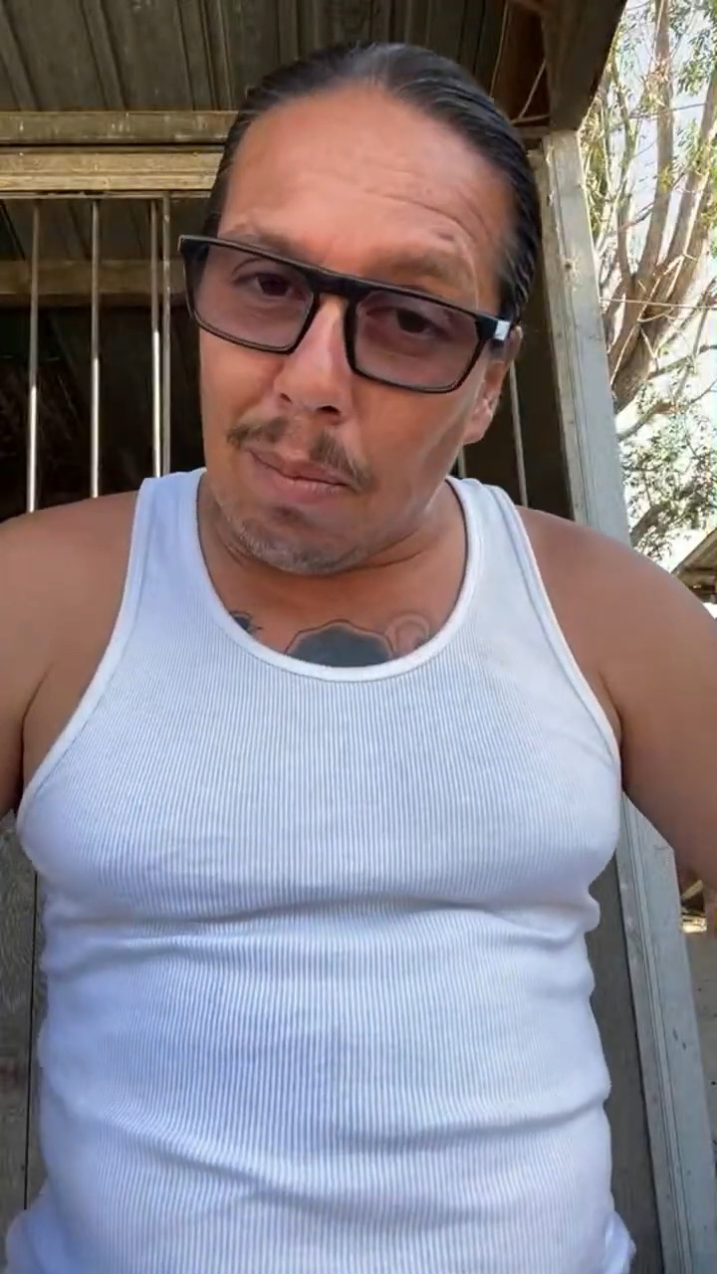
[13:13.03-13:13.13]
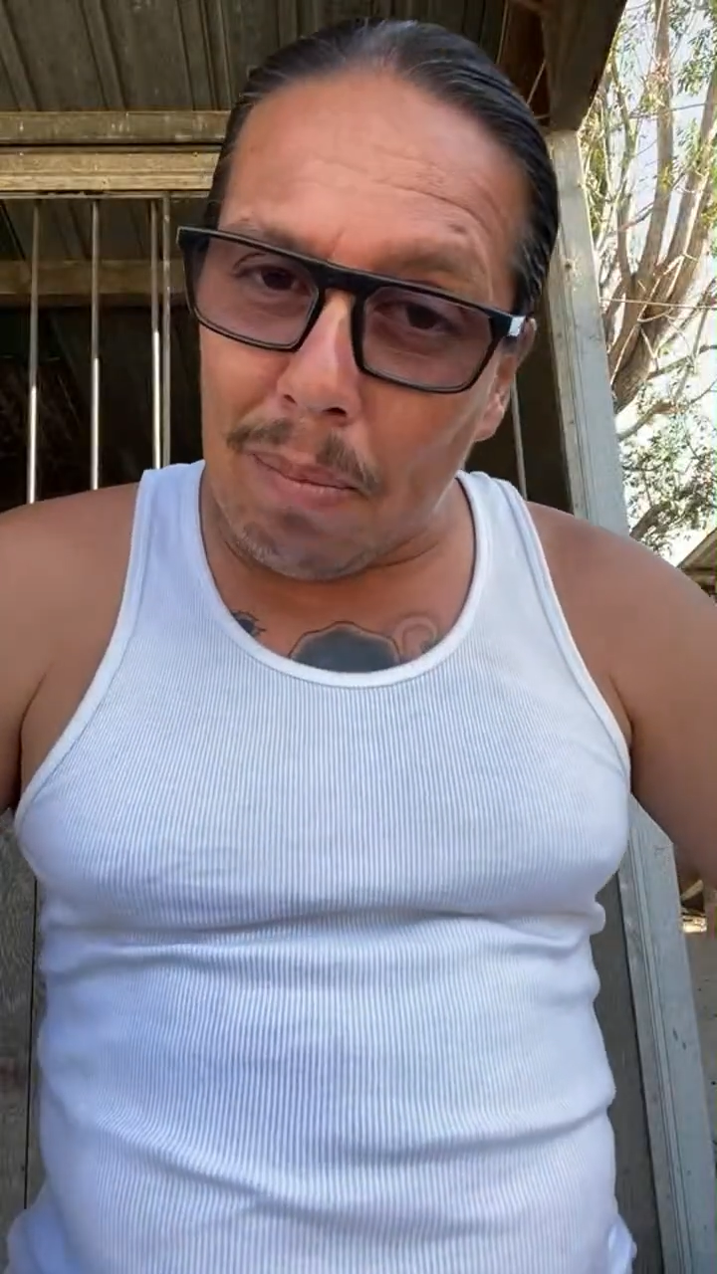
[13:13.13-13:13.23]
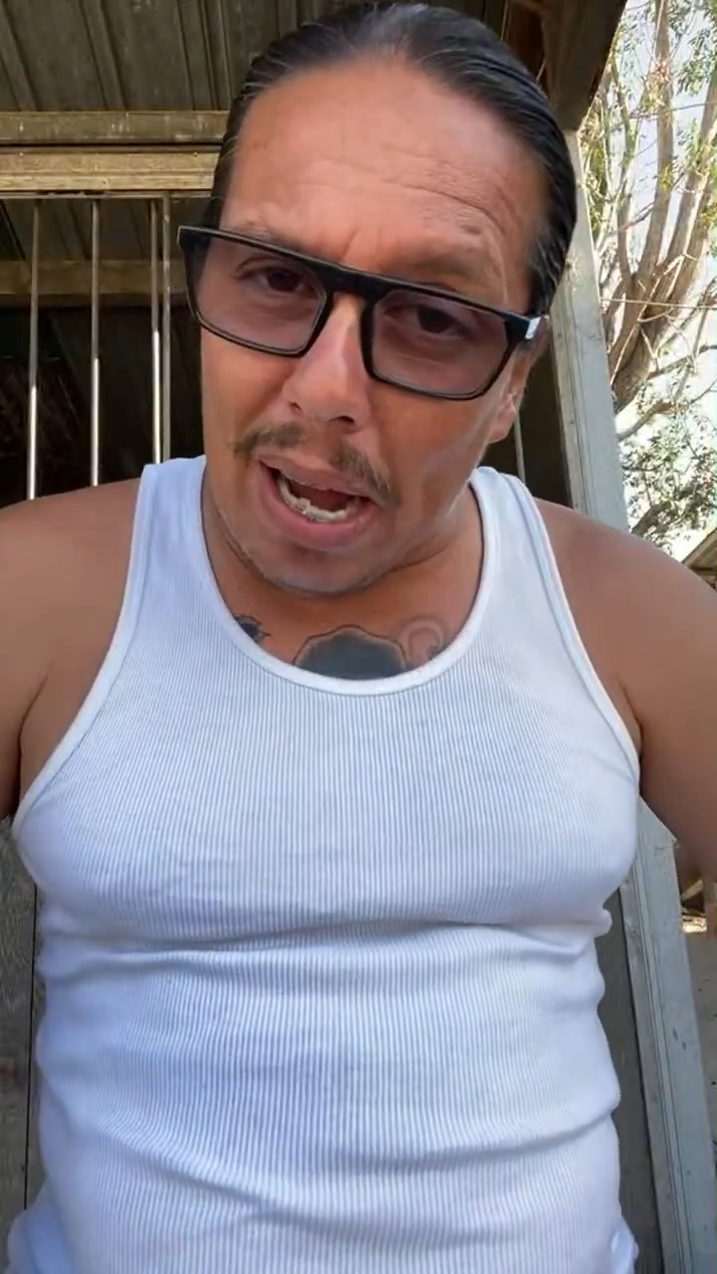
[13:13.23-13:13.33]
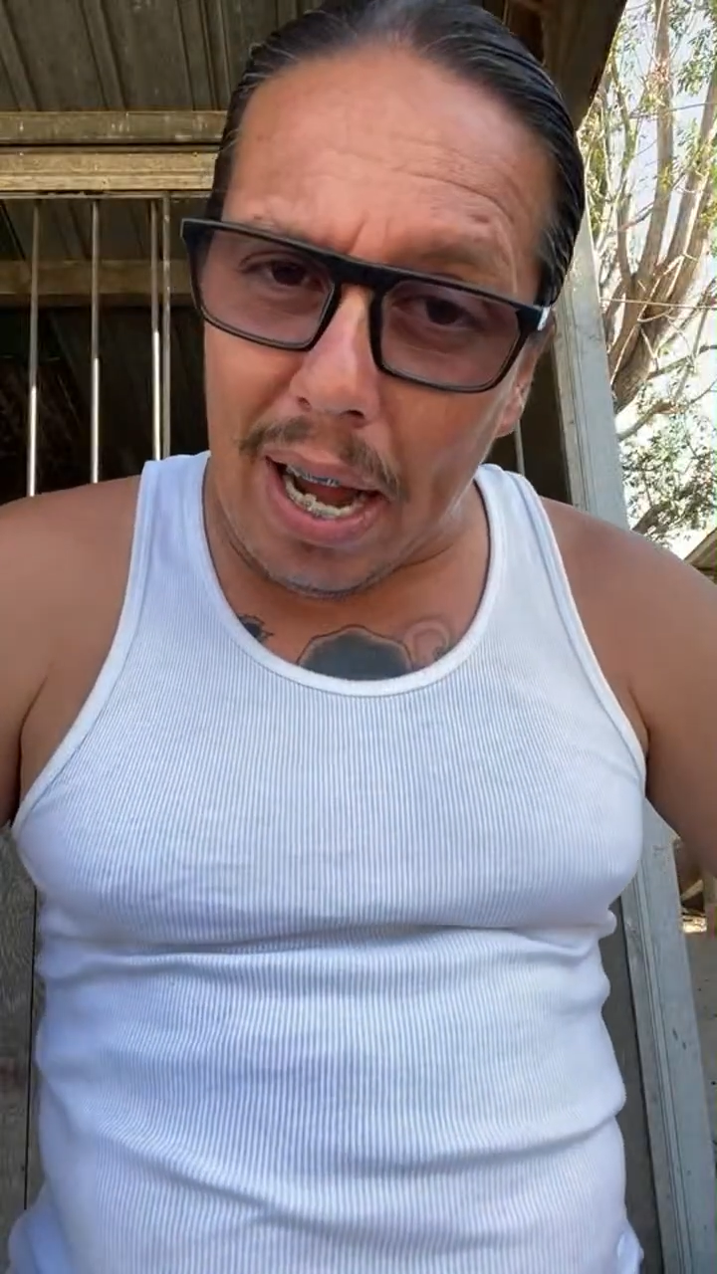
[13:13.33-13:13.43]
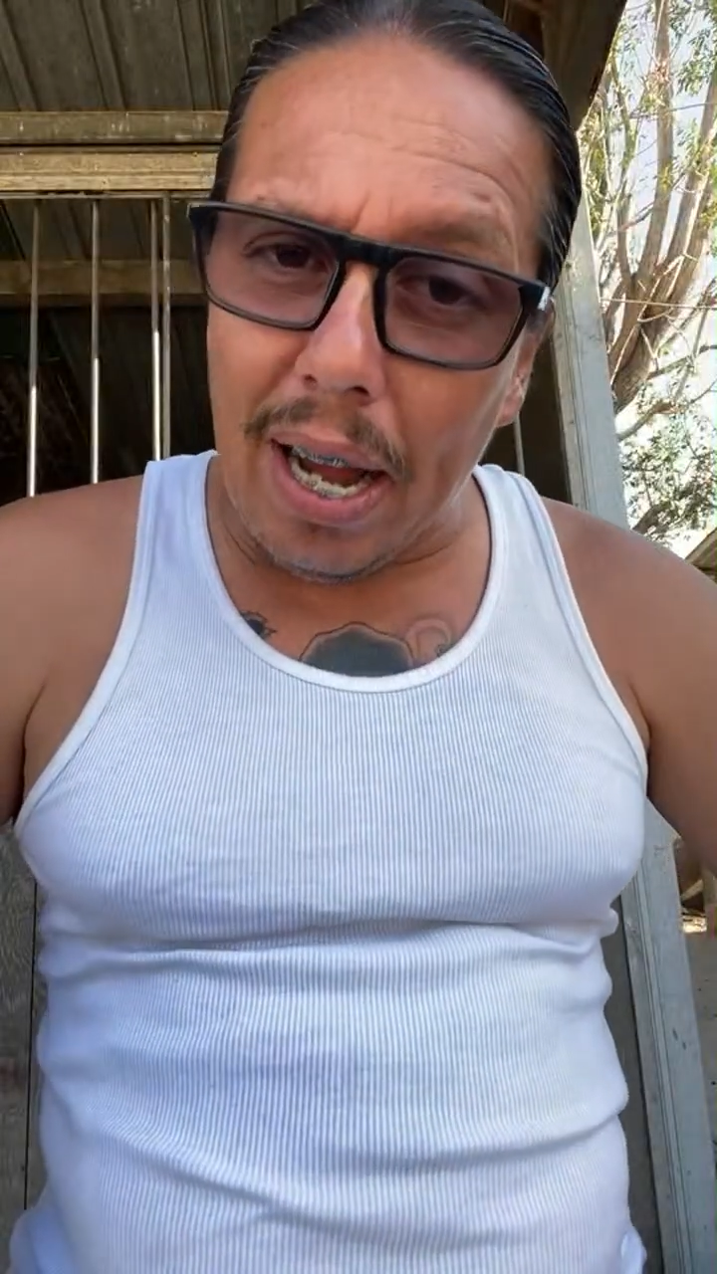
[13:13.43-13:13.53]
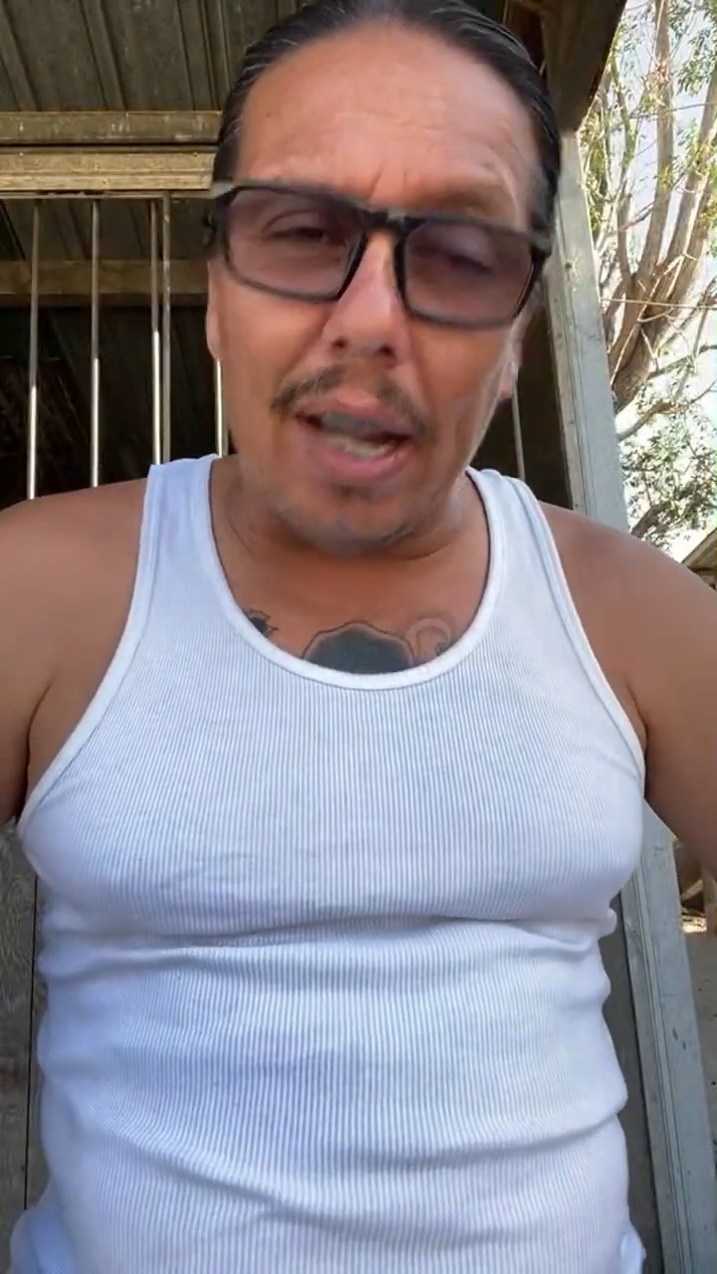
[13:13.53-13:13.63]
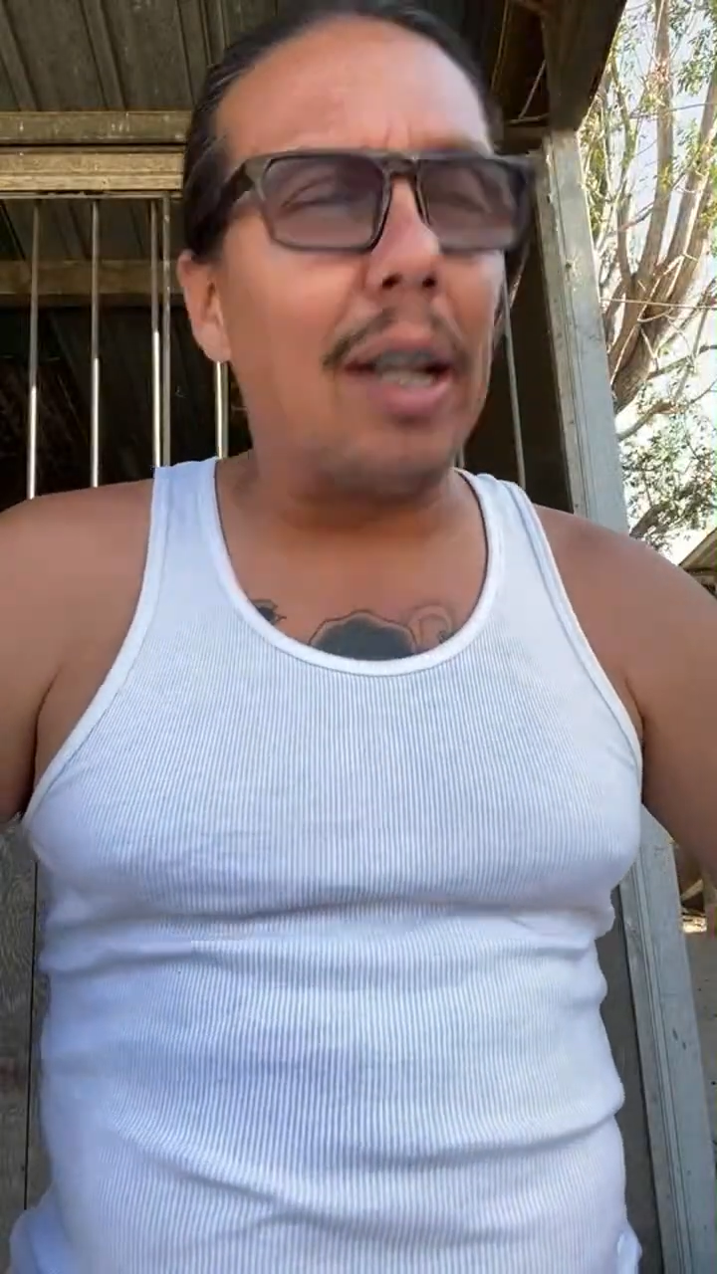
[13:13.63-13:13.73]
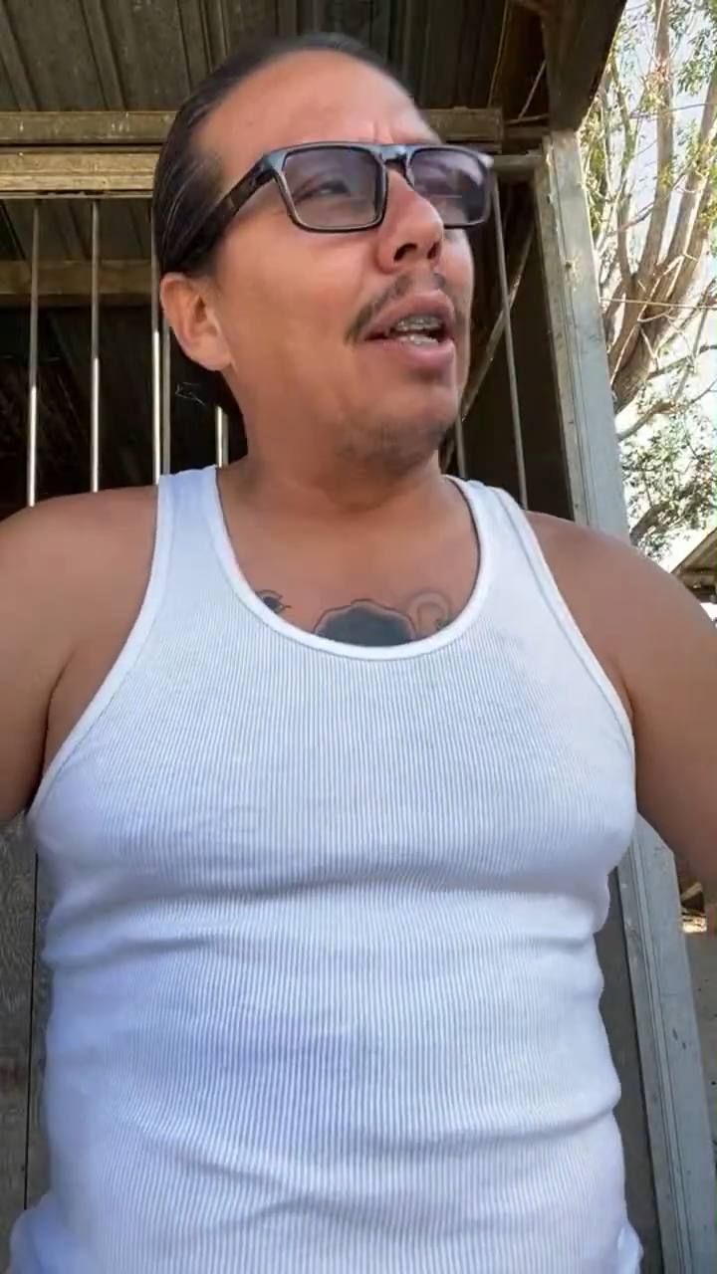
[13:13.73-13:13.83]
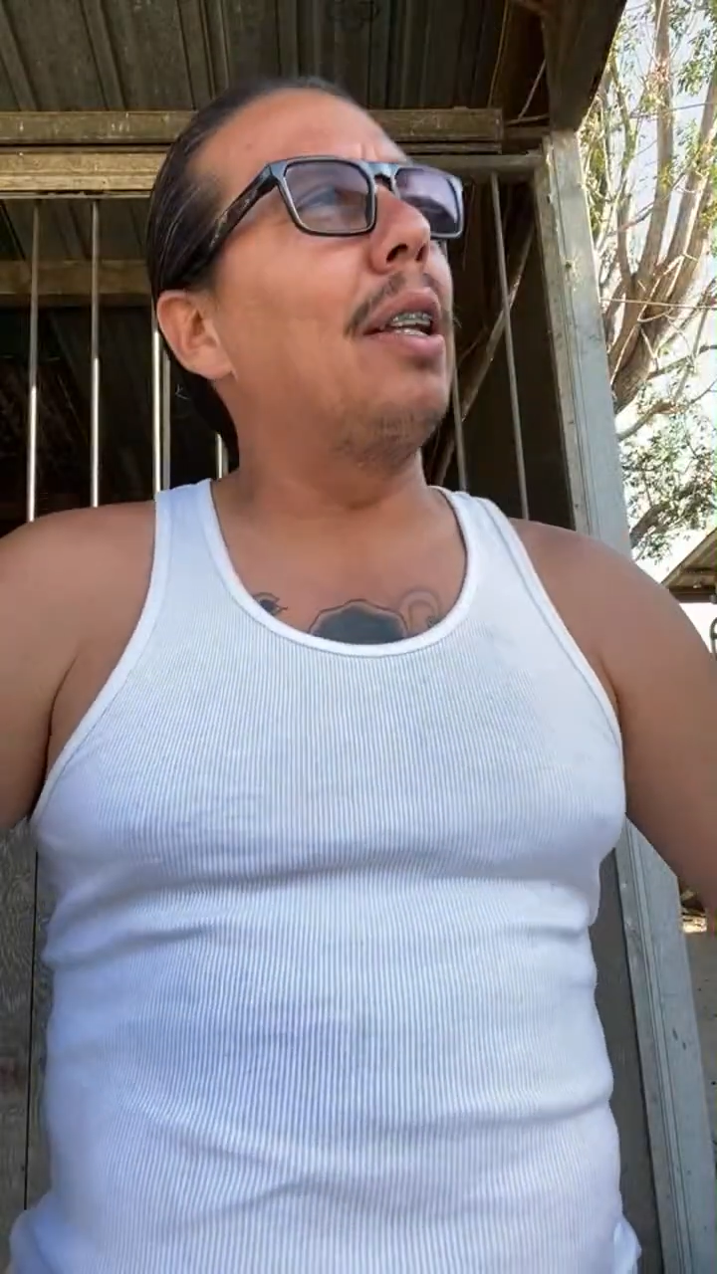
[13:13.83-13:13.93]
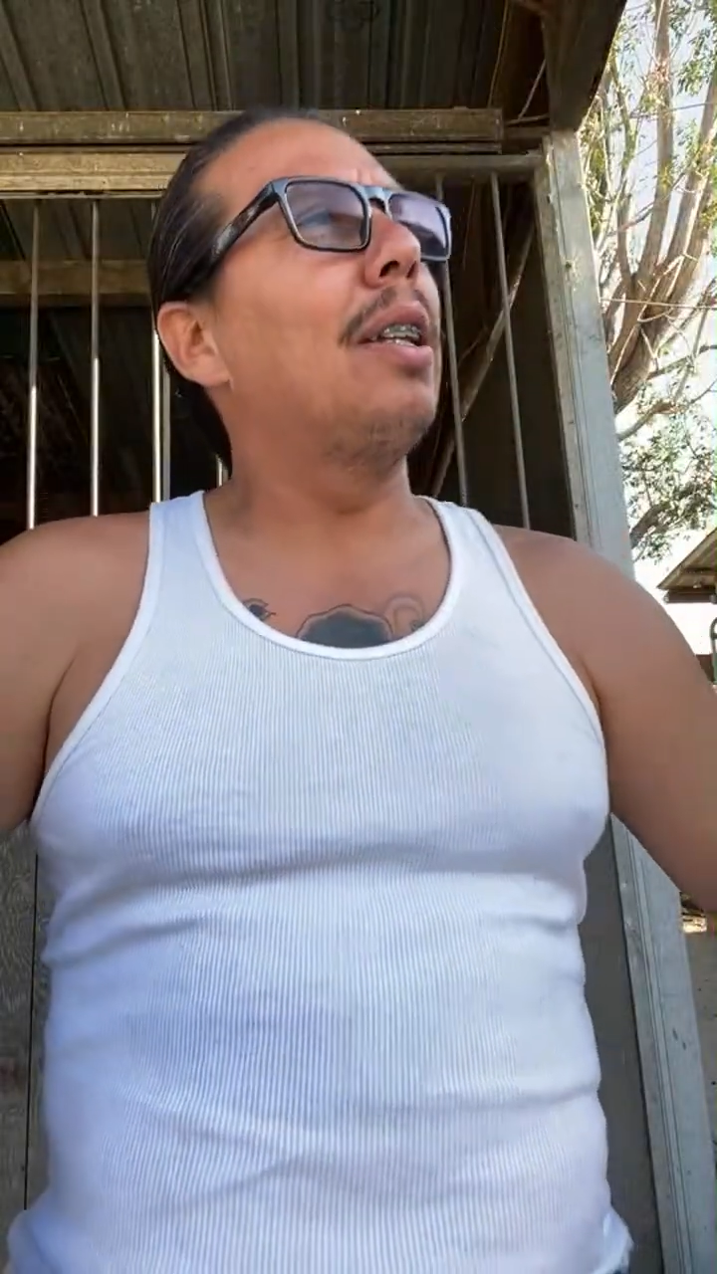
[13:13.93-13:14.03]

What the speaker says: man.